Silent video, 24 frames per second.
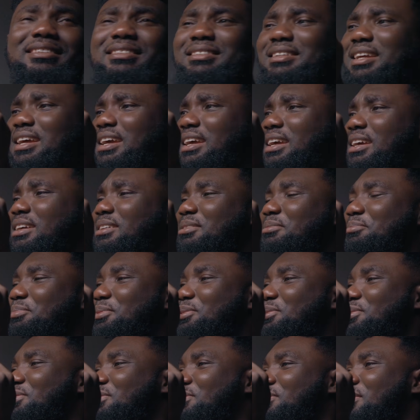Yeah,
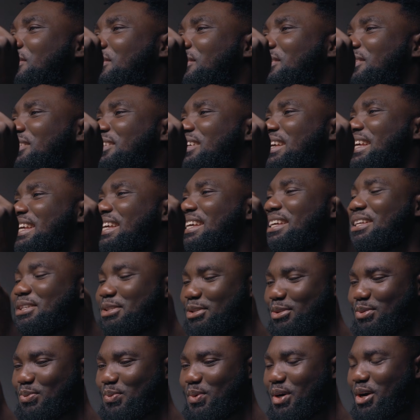but it's
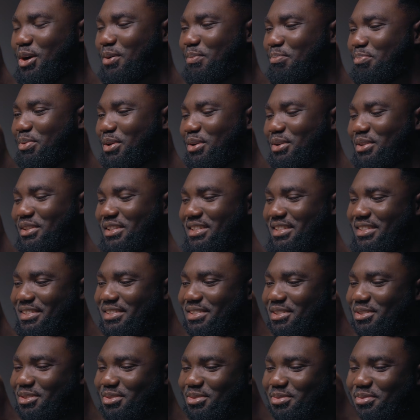just well built. It's
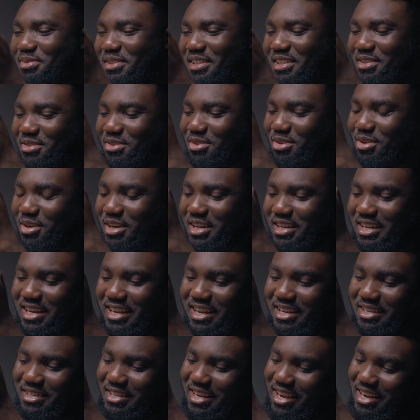just really sturdy
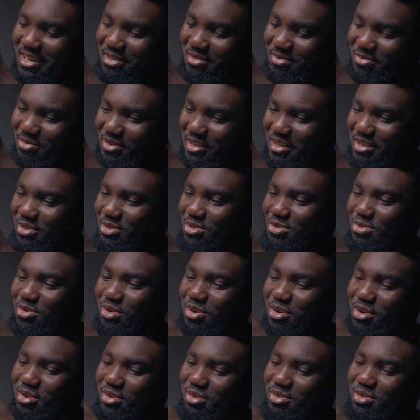and really
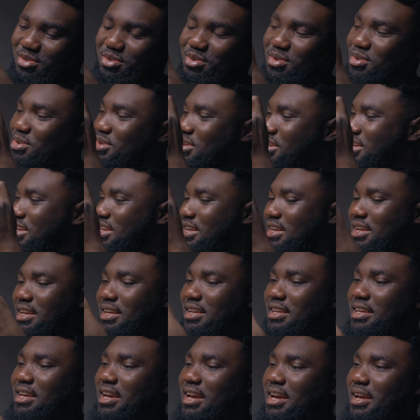strong. So
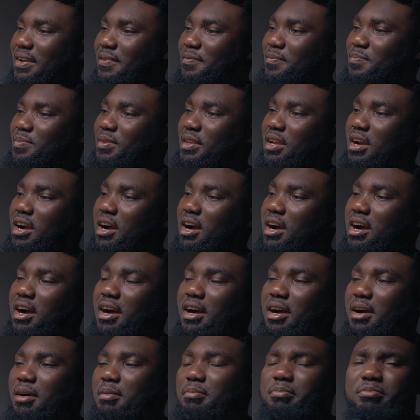yeah,
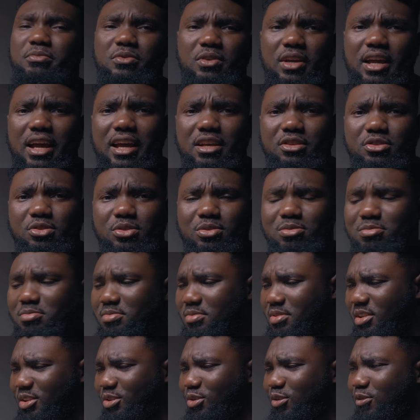you guys should
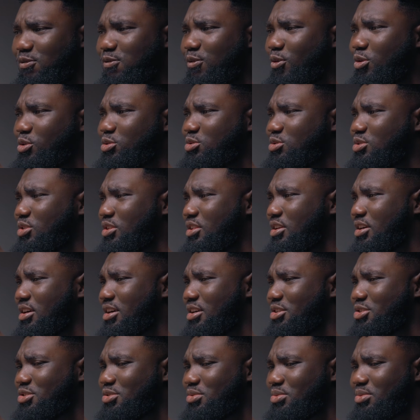look forward to
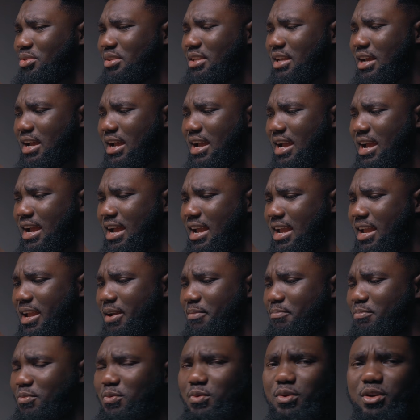the shoot that I
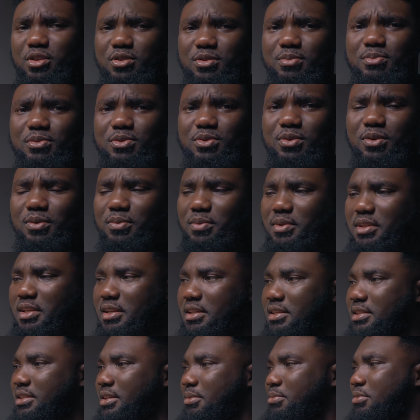am going to be doing with
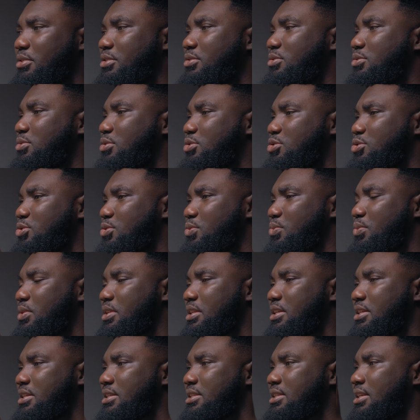this. I'm going to do a shoot with
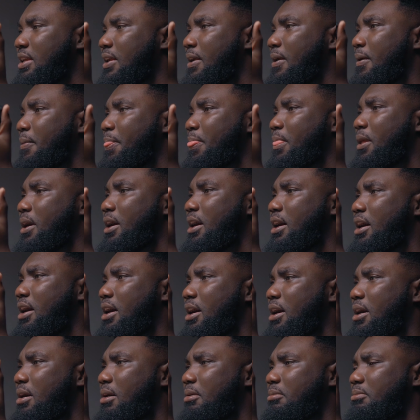this
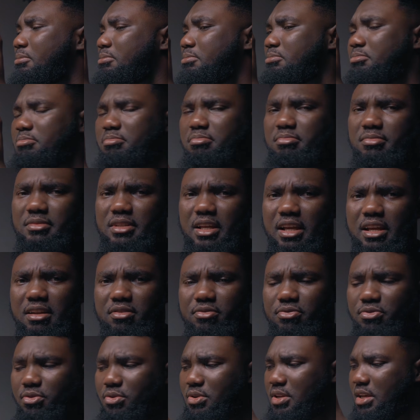in
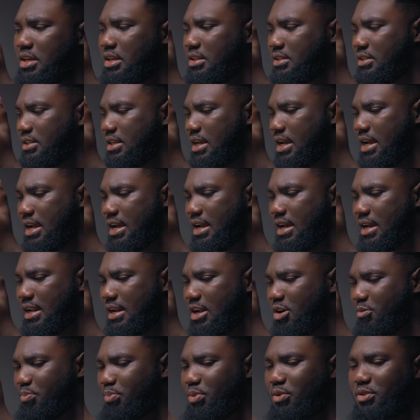a few days, and
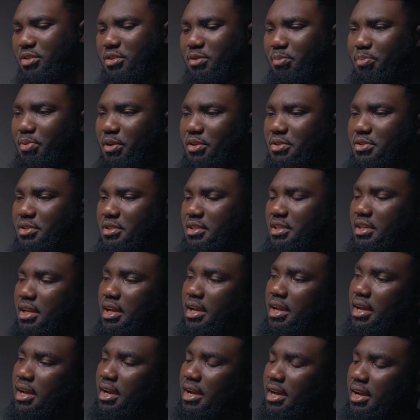I'll post the pictures
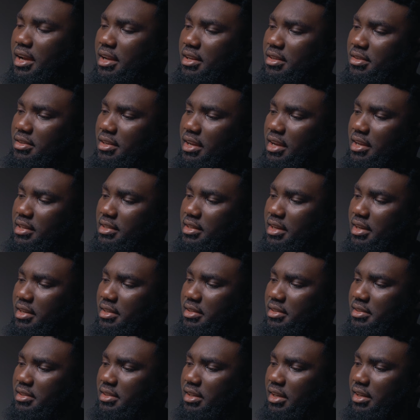here and you guys
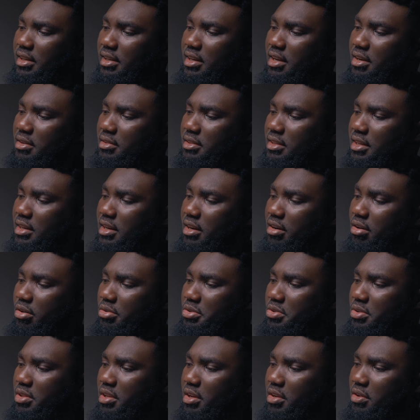can check it out. Then I'll
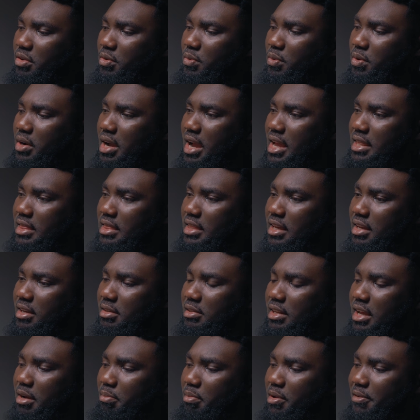also tell you what I think,
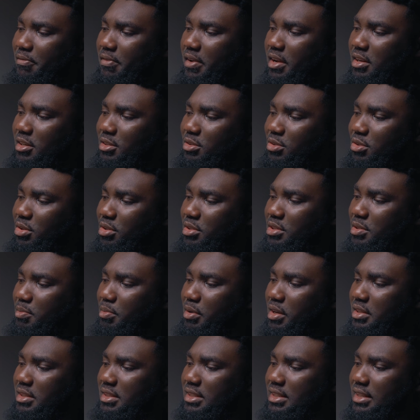like my final thoughts
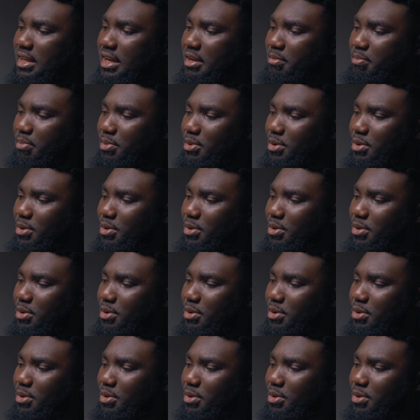about this light.